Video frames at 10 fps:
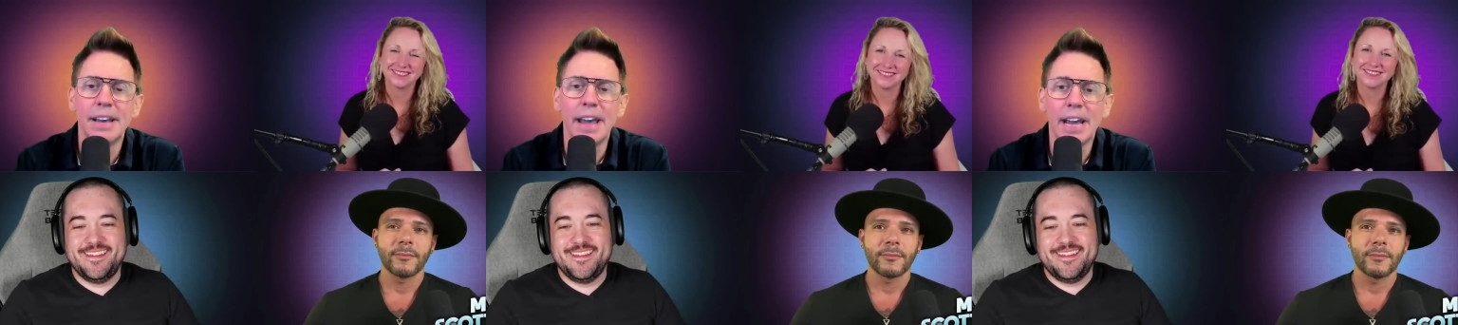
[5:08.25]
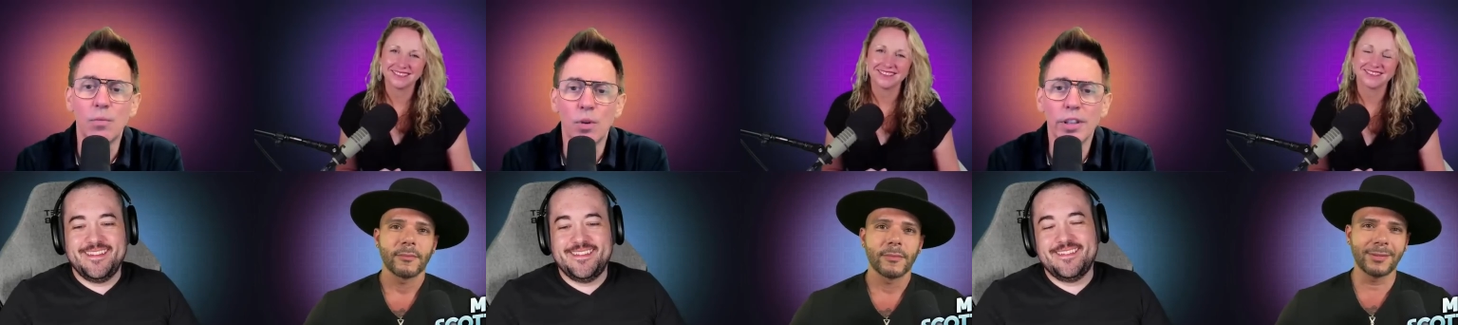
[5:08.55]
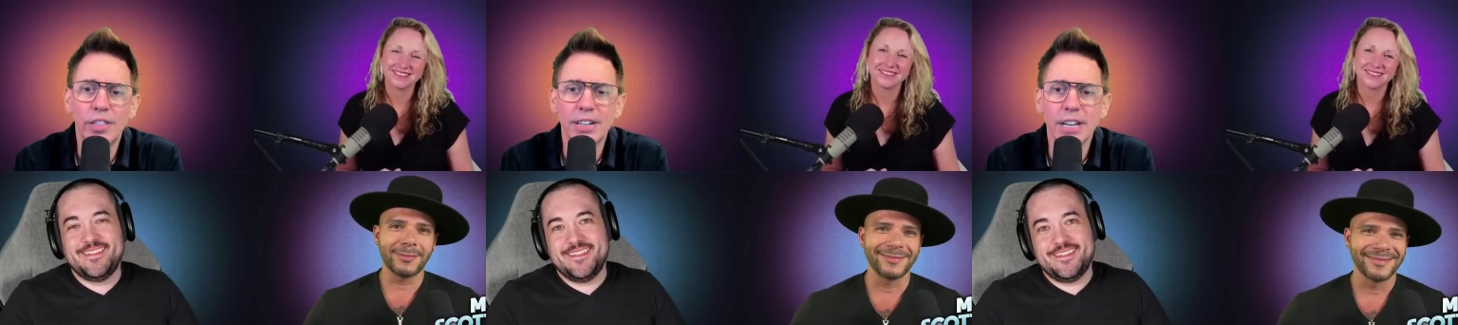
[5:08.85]
Speaker 1: And one
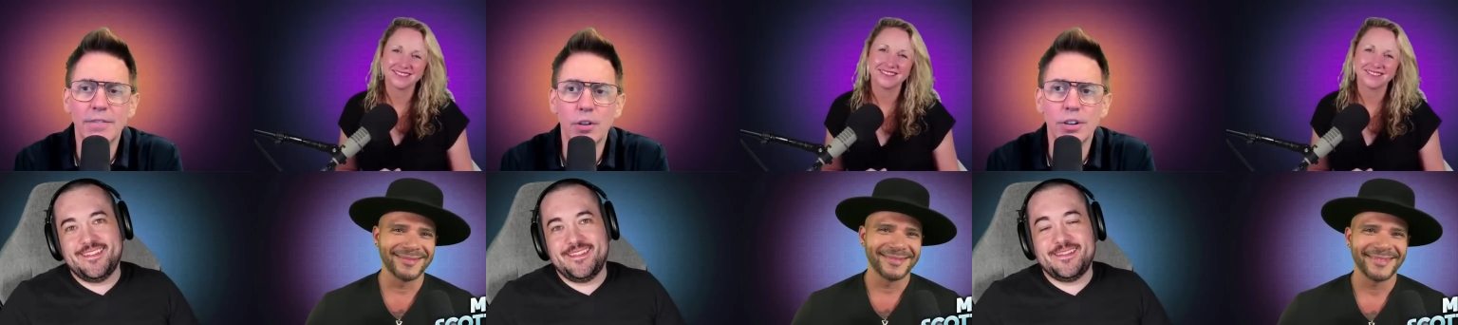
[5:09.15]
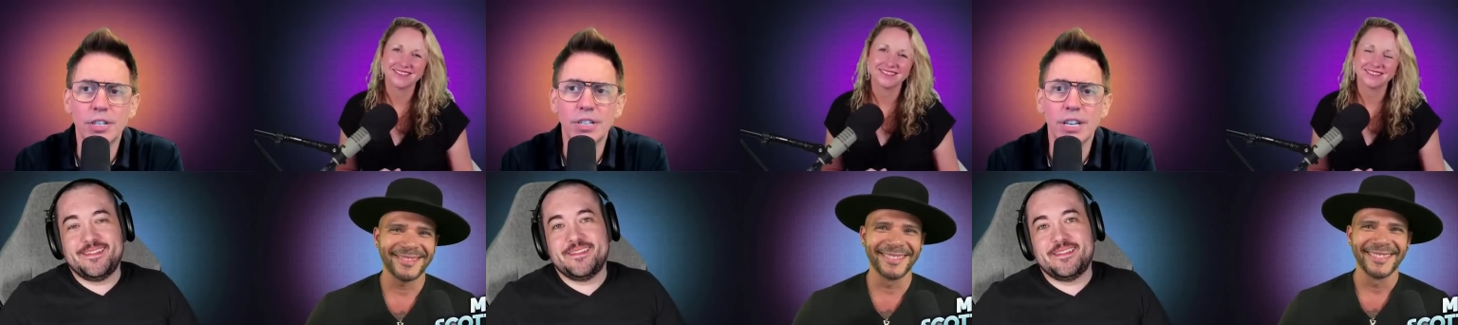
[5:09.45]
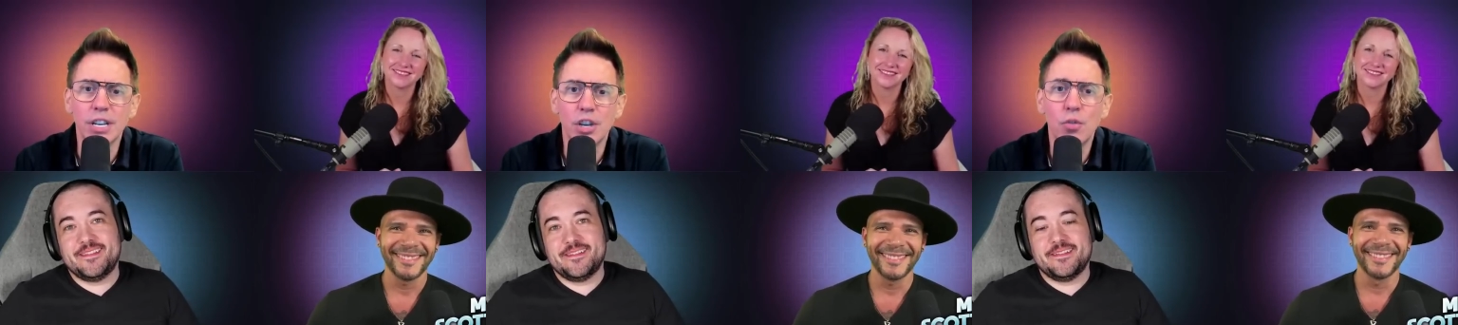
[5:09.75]
of the things I've noticed is
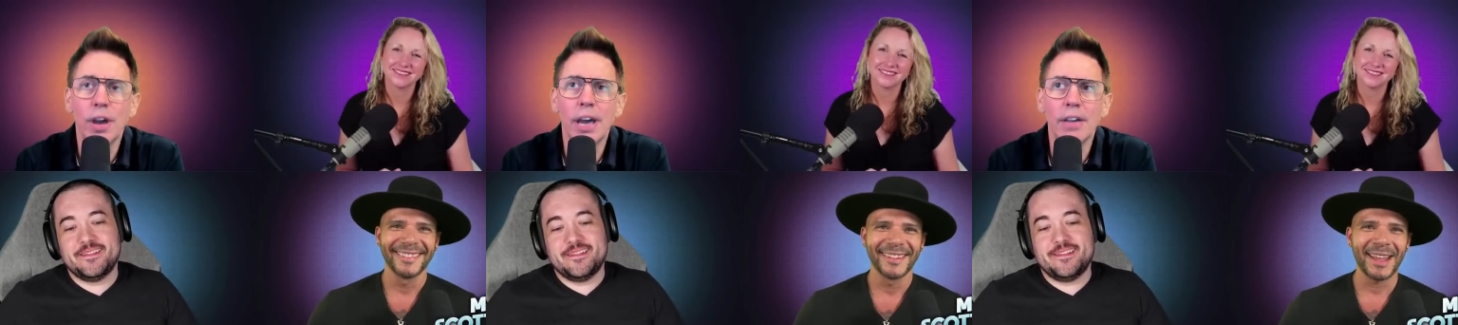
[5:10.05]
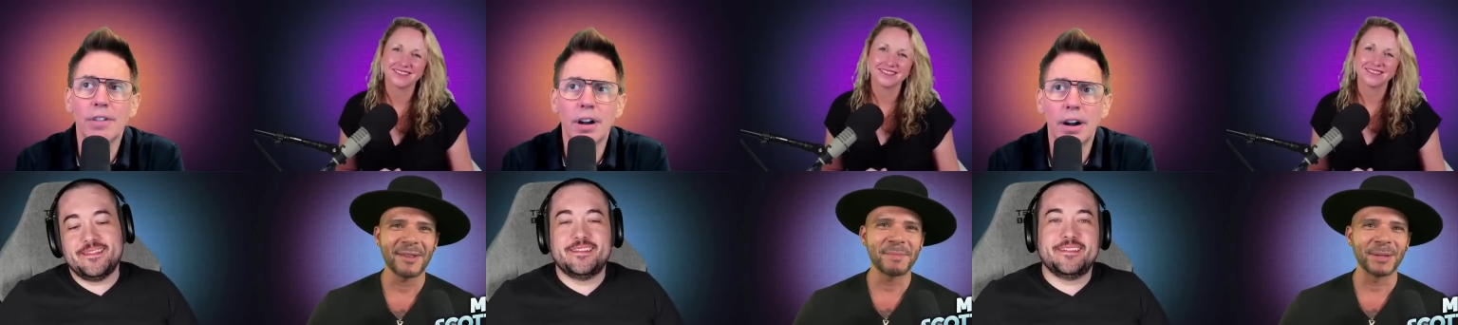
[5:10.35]
that you have